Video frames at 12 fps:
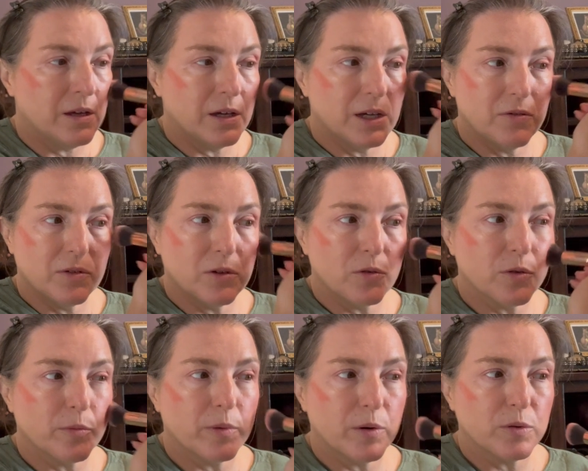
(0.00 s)
Even though they're
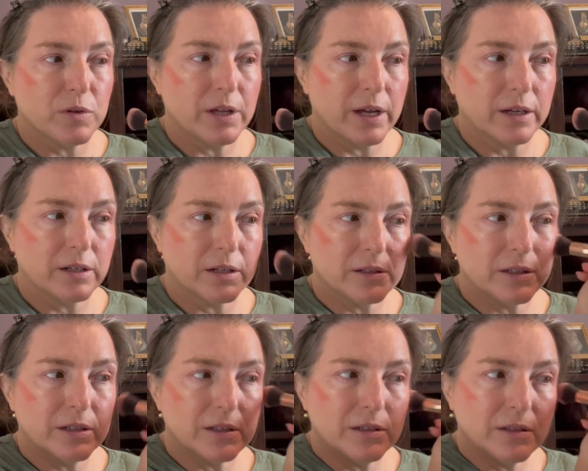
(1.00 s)
both
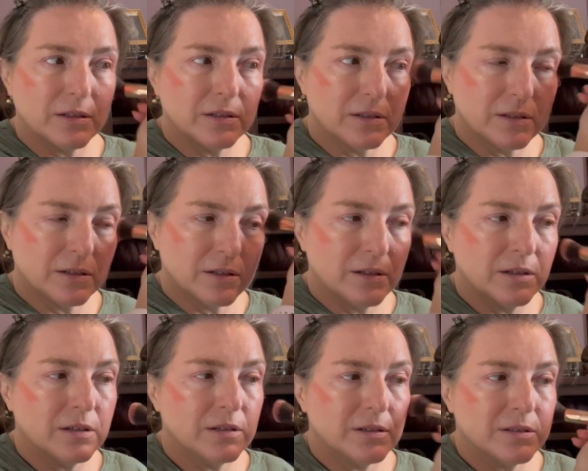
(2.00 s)
technically
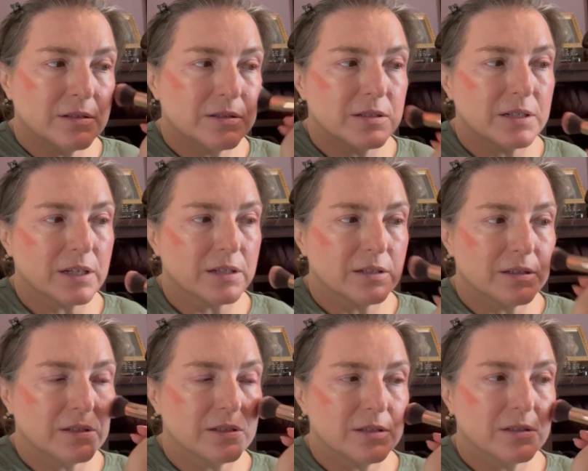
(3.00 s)
stick,
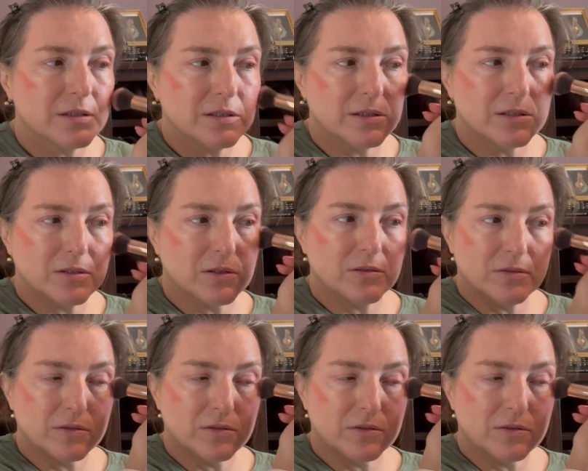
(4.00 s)
sort of.